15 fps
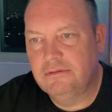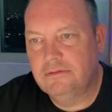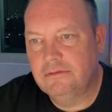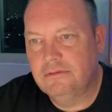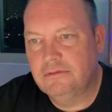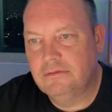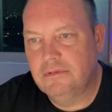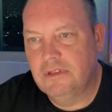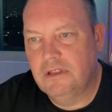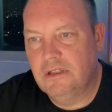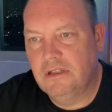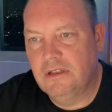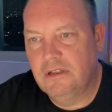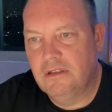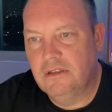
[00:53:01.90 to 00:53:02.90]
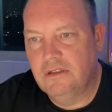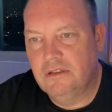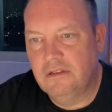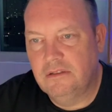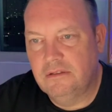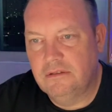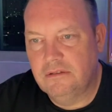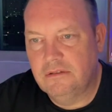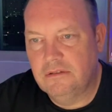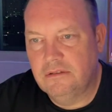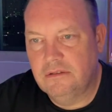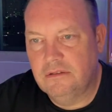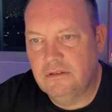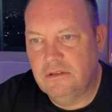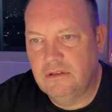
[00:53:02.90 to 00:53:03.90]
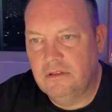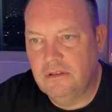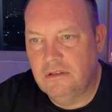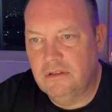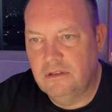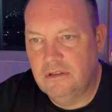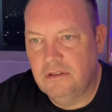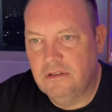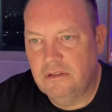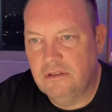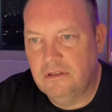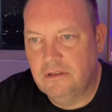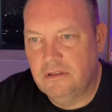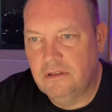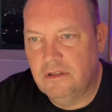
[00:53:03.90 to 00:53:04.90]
(no one is talking)